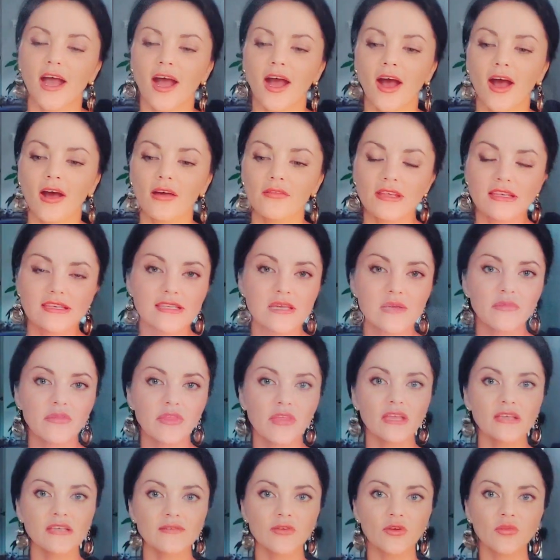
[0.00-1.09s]
Uh, the same
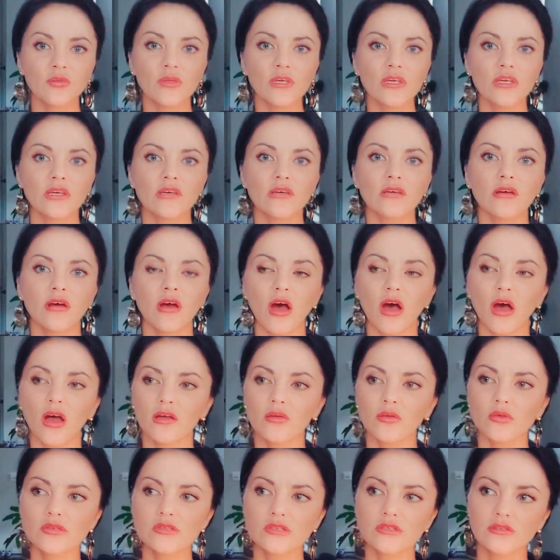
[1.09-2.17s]
things for me. I
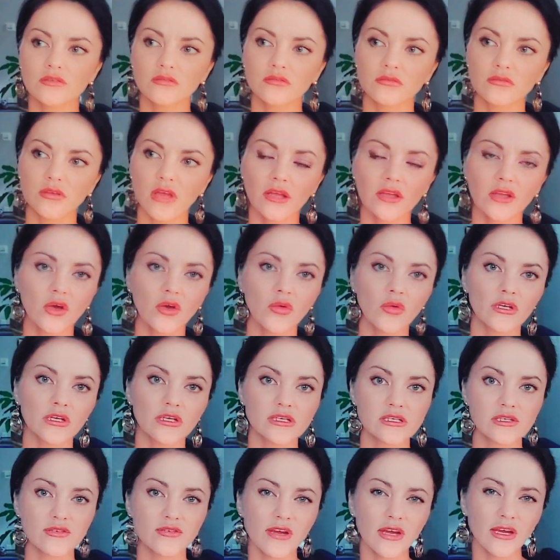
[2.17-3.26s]
was not going
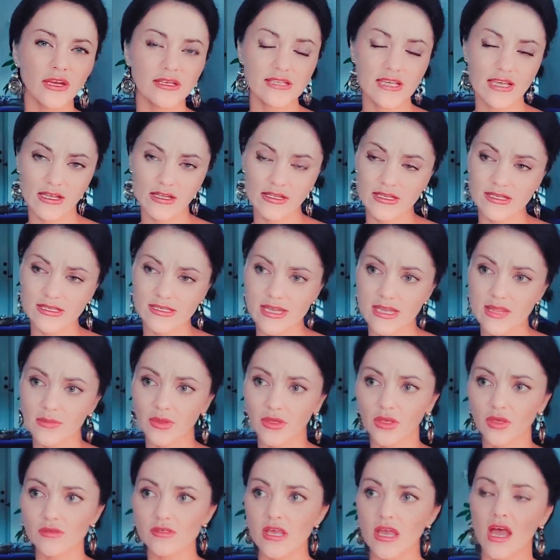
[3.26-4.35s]
astray, as I understand,
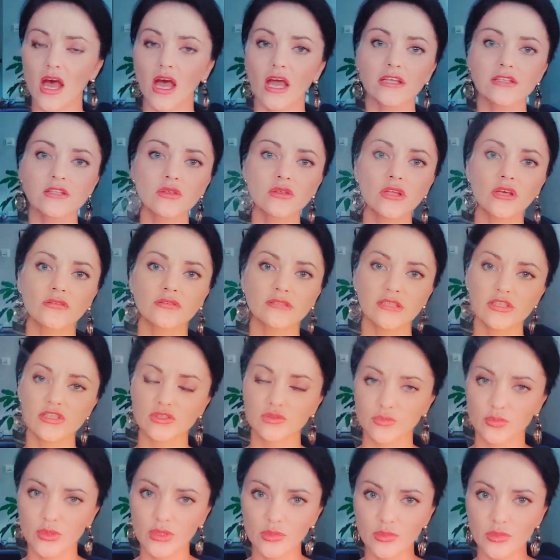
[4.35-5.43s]
because I do love
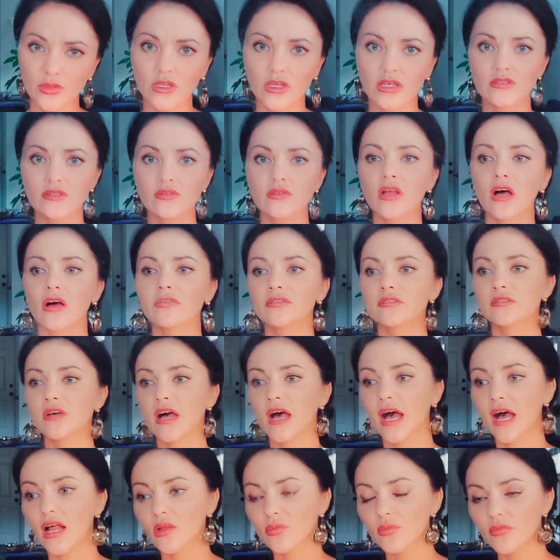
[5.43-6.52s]
teaching people, I do love to
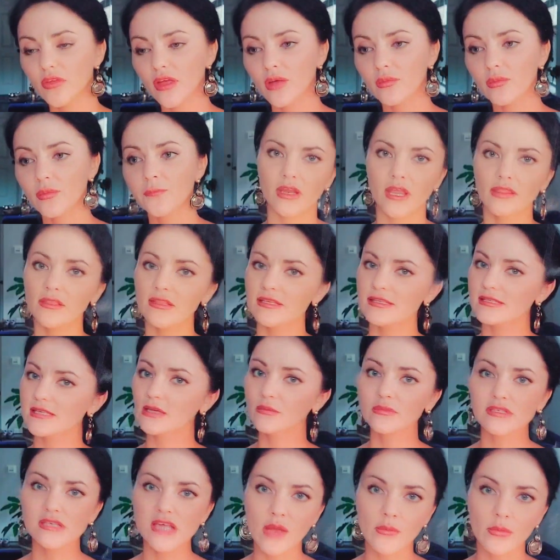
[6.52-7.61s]
help them. At the
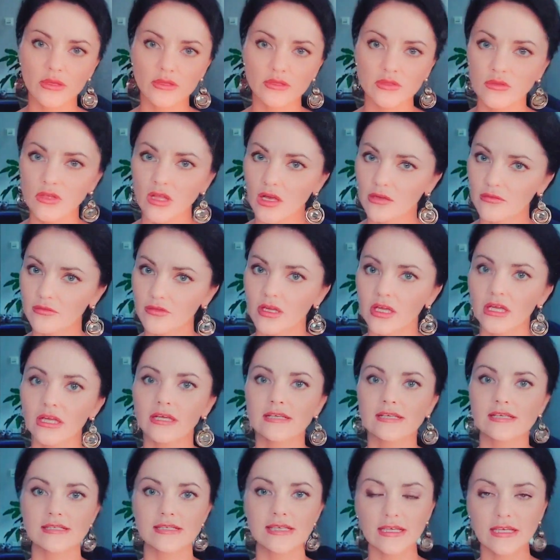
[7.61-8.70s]
same time, I do love
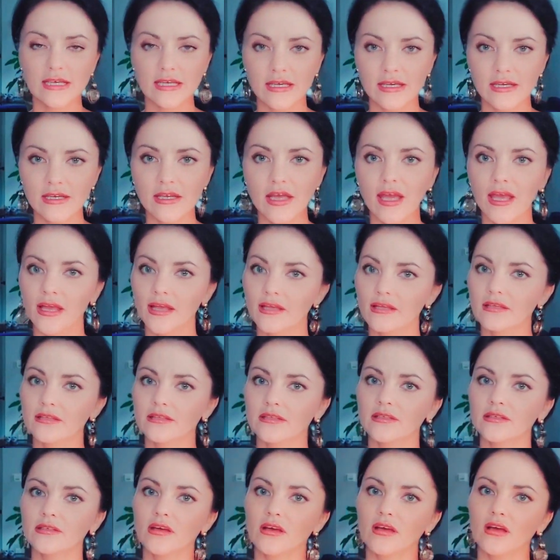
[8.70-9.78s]
singing and
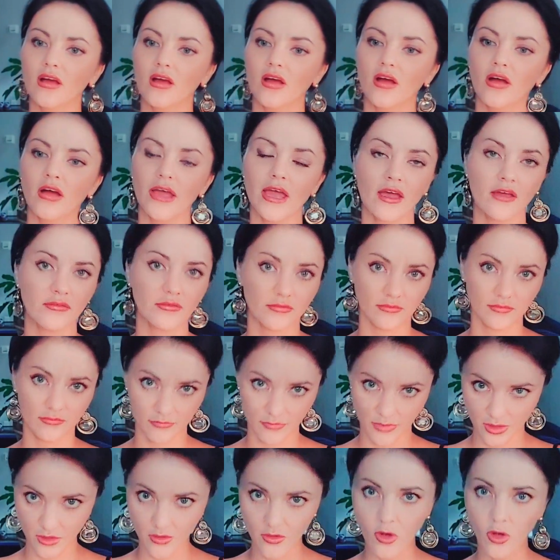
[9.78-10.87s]
uh, have
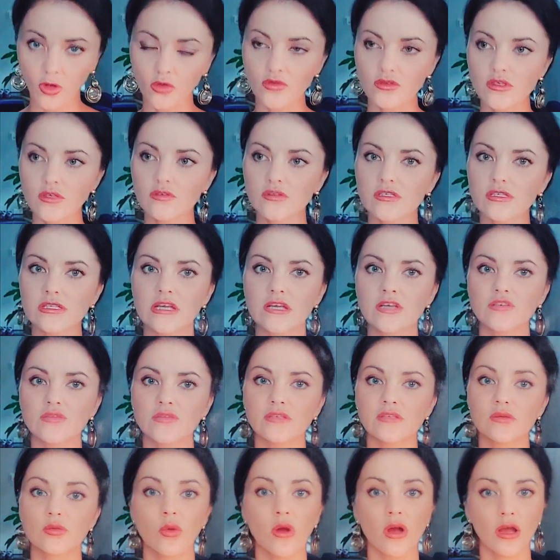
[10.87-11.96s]
big goals on stage.
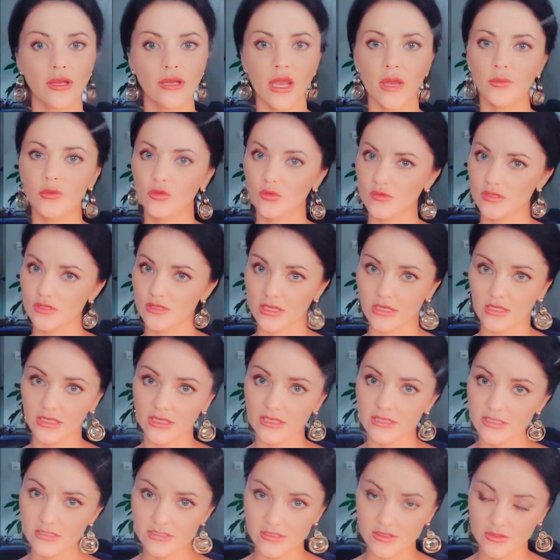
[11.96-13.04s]
That's why I'm using not
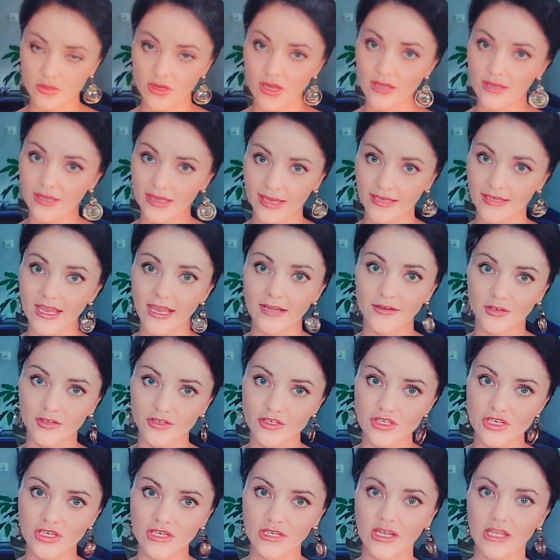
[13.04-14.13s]
eating to gain
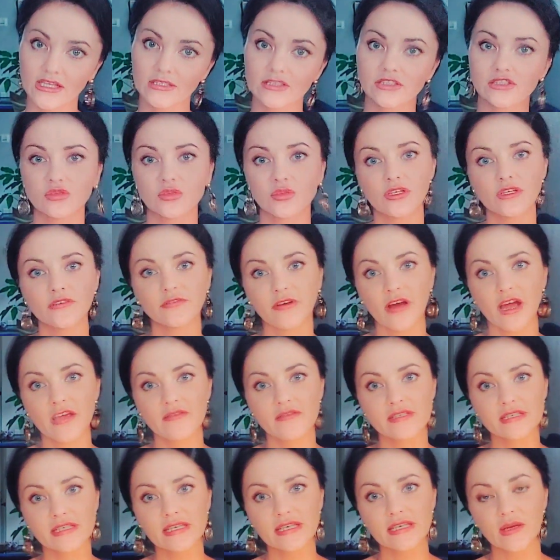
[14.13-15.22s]
energy and to be in
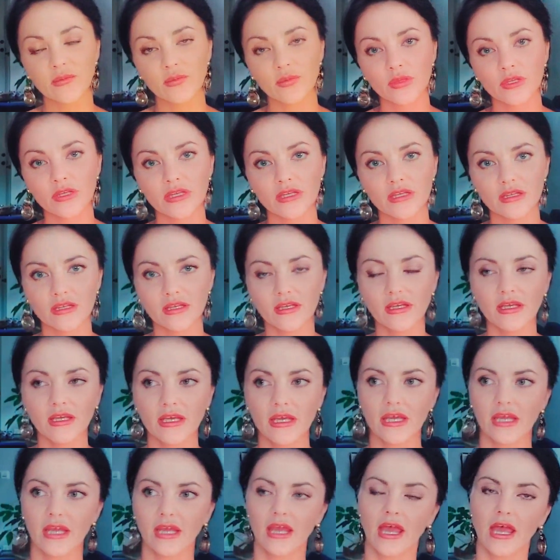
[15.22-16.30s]
five D completely
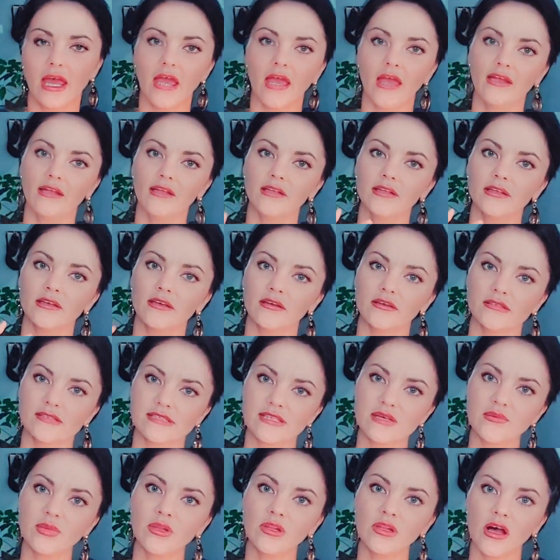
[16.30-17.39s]
and uh,
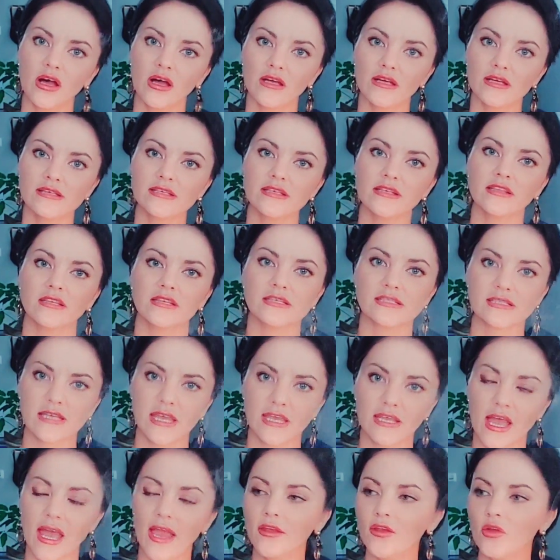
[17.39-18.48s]
stabilize in this
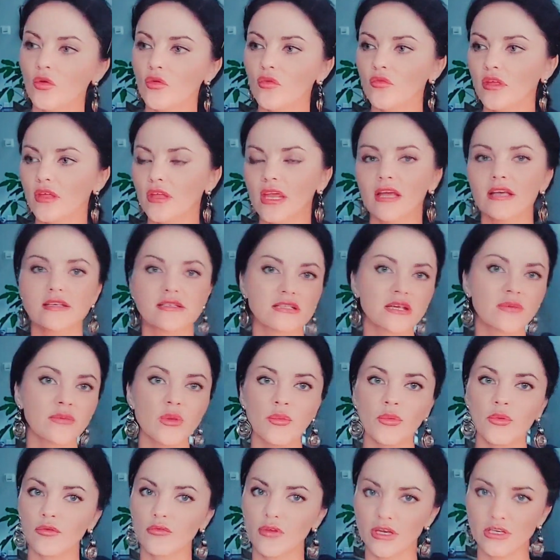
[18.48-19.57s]
state. I know that sleep
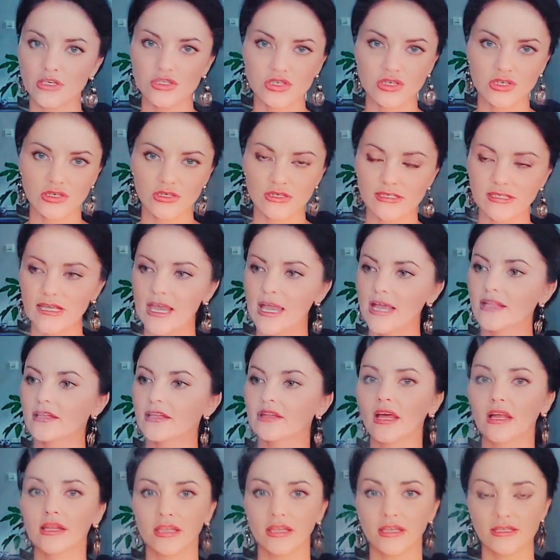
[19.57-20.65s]
deprivations and
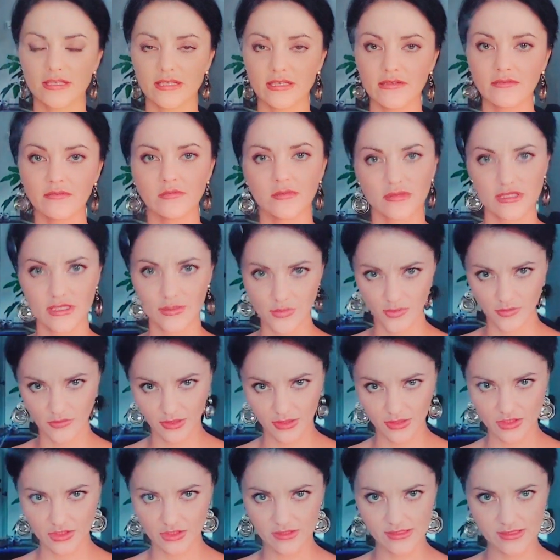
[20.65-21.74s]
not eating,
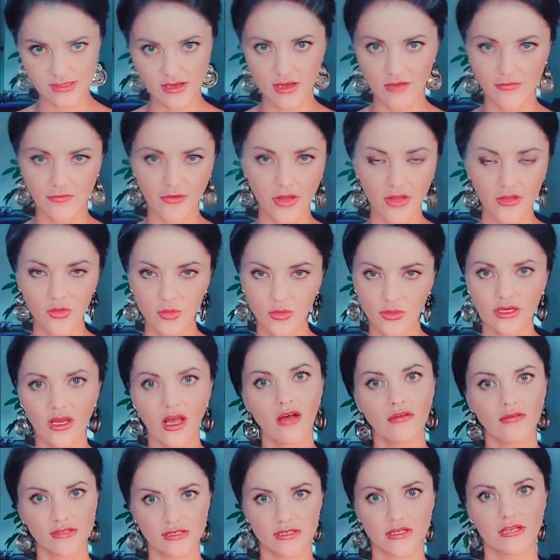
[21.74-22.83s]
deprivations are following
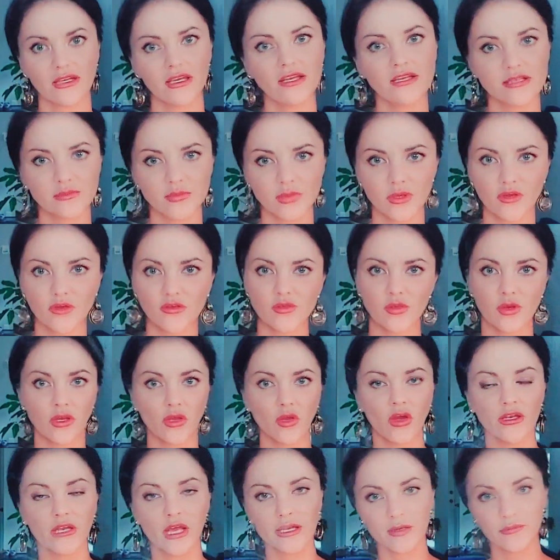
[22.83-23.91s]
after not eating, because when you
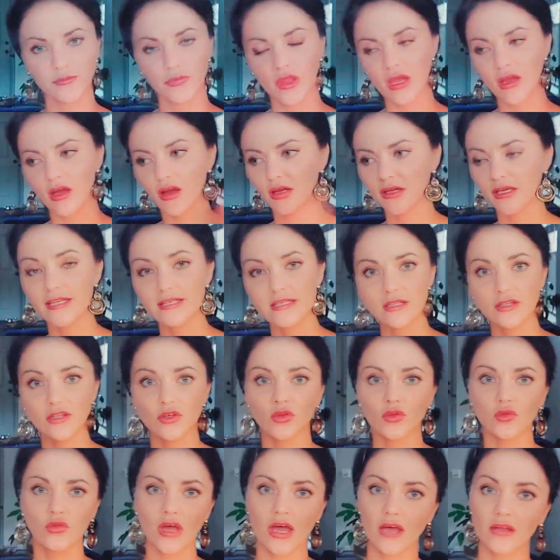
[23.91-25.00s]
are not uh, eating,
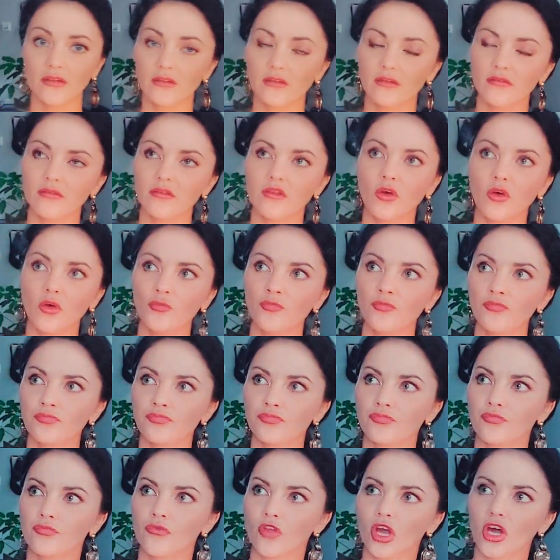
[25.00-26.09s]
you had no
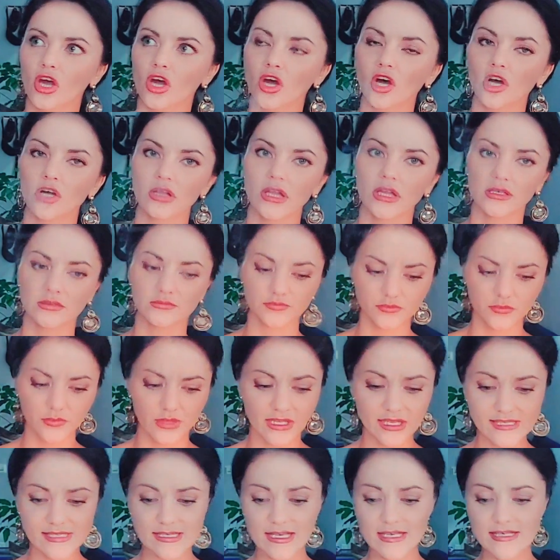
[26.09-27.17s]
uh, like
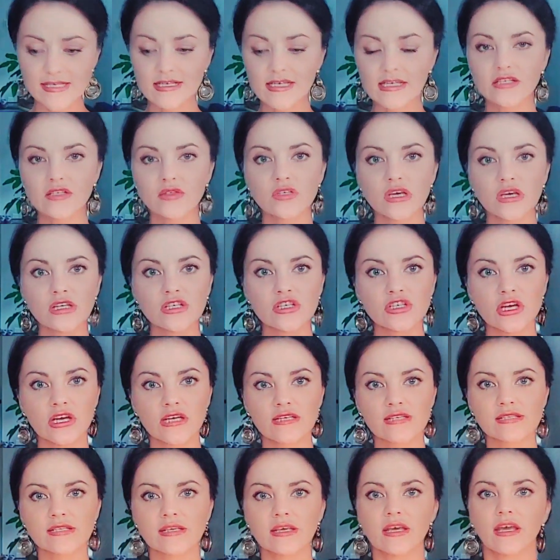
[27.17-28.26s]
necessity to
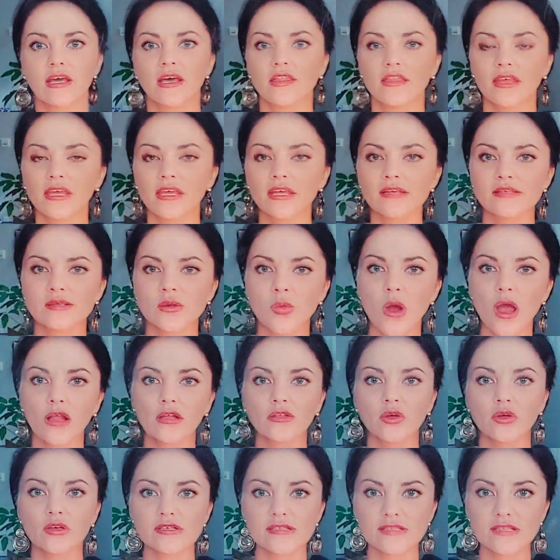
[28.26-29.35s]
digest things while
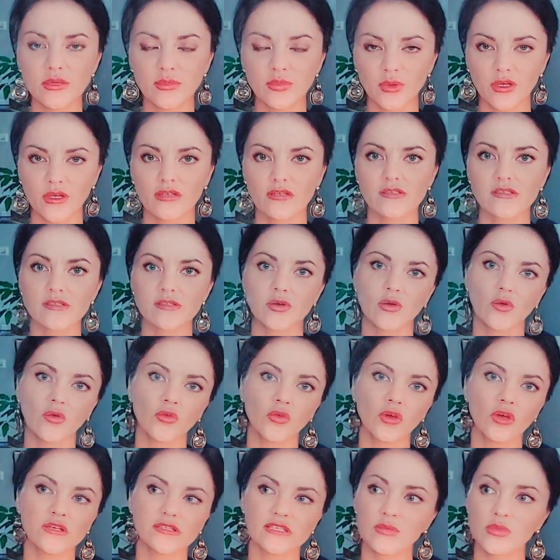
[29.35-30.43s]
you are sleeping,
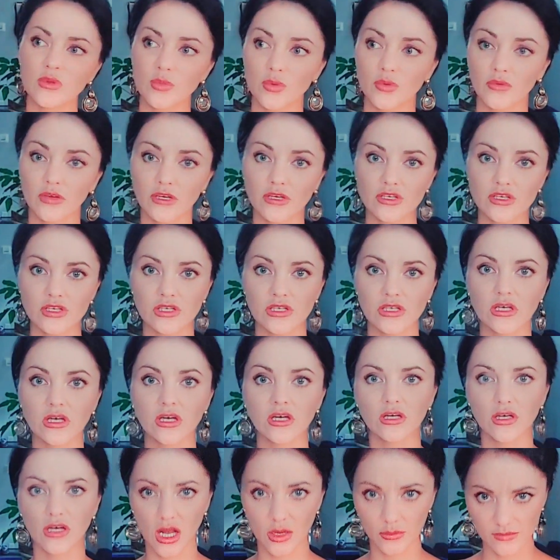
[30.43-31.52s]
so sleep deprivation
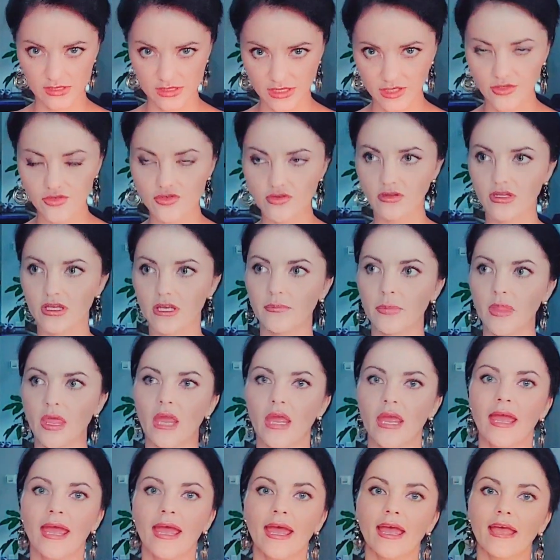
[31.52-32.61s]
uh, comes naturally.
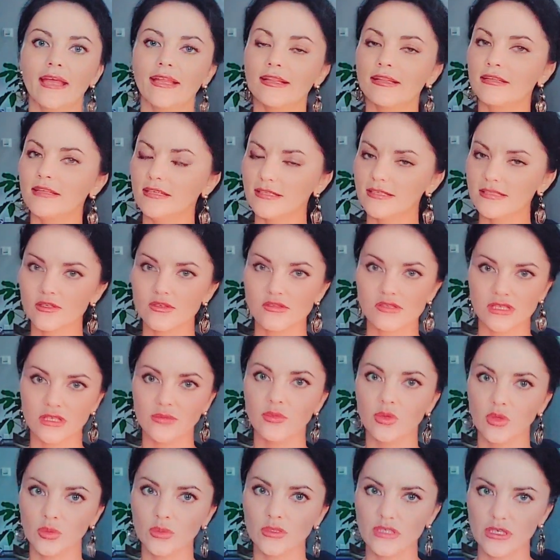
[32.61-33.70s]
At least your
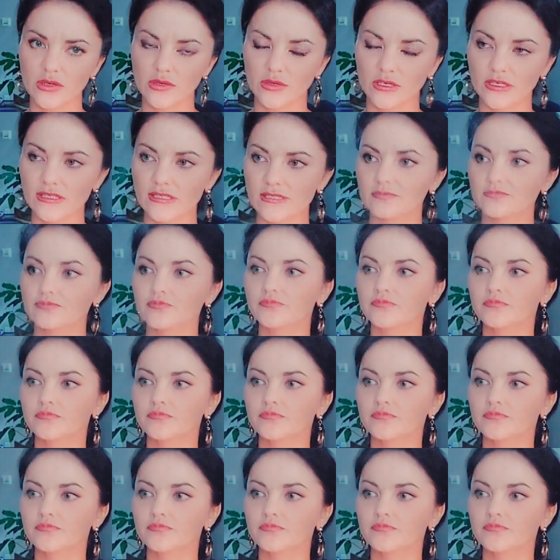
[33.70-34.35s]
sleep will be decreased.